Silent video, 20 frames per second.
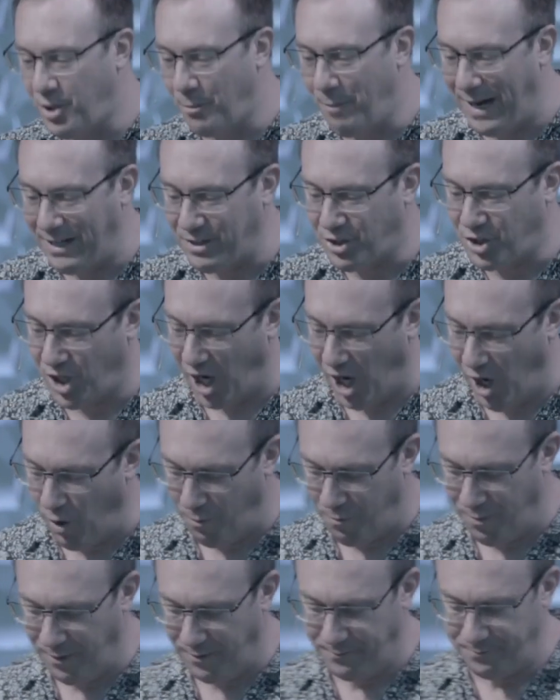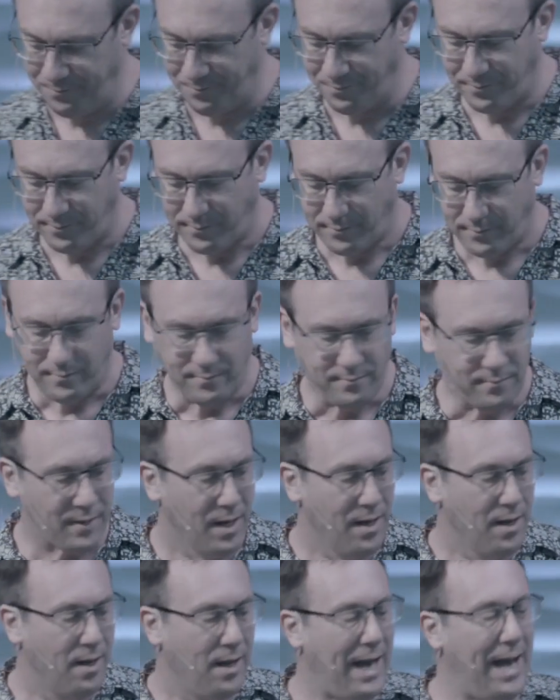about Job.
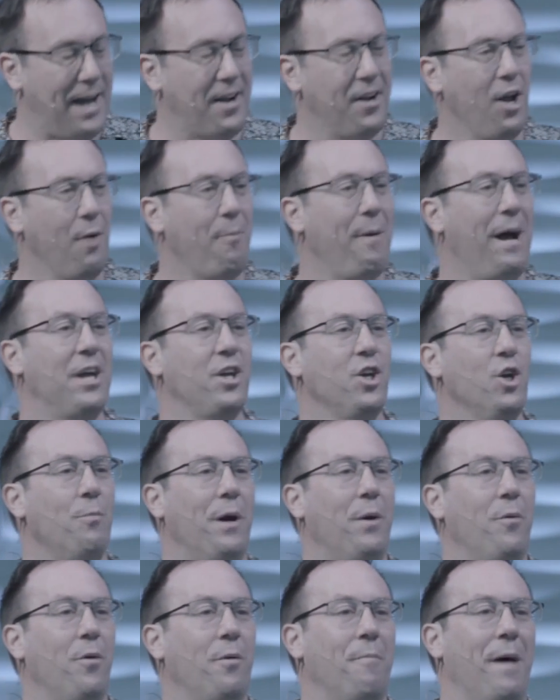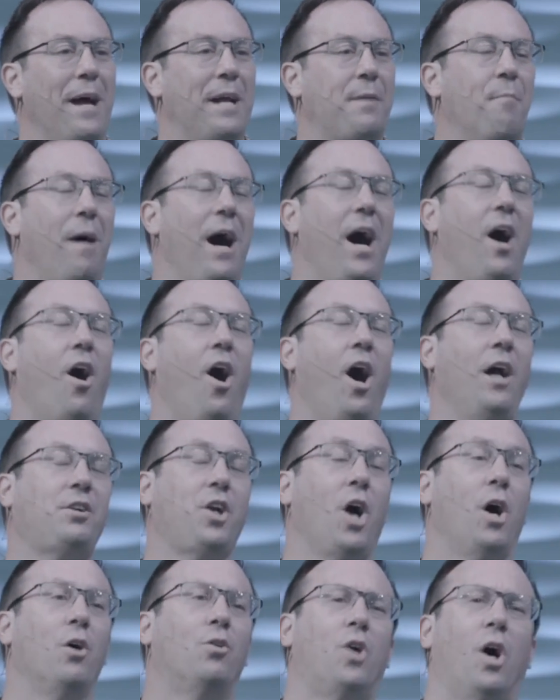I don't know about you, but it would make my heart
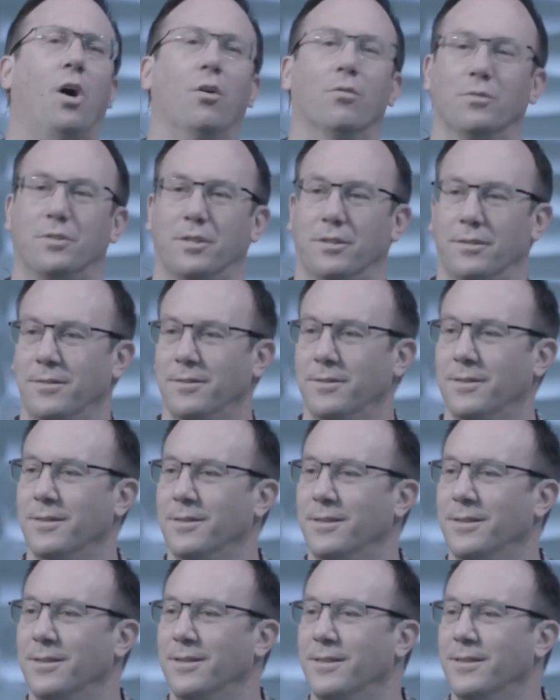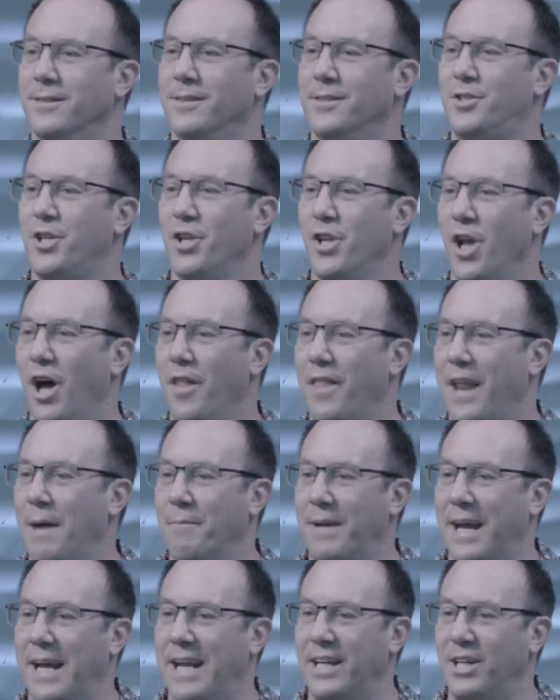go cold to know that I'm
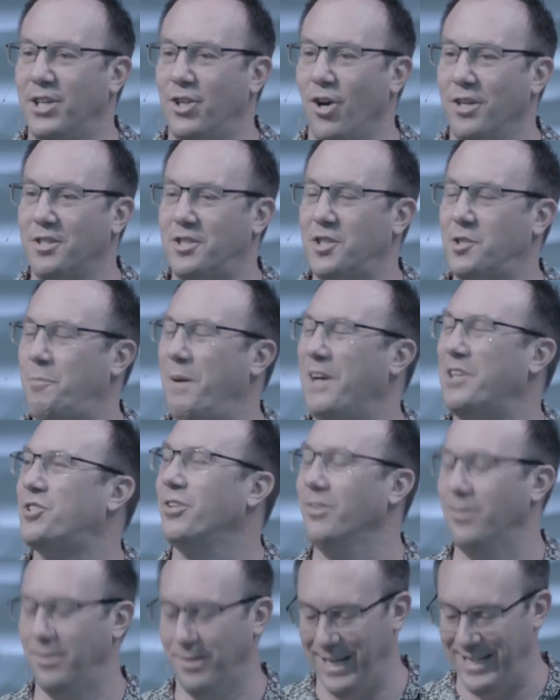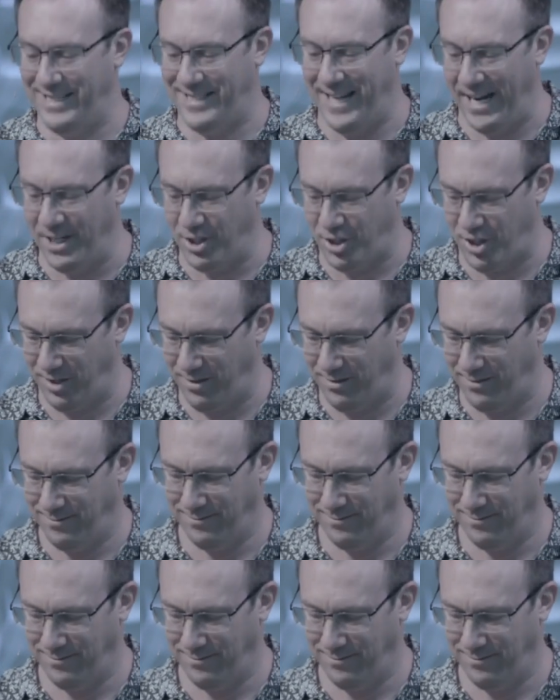getting God's special attention.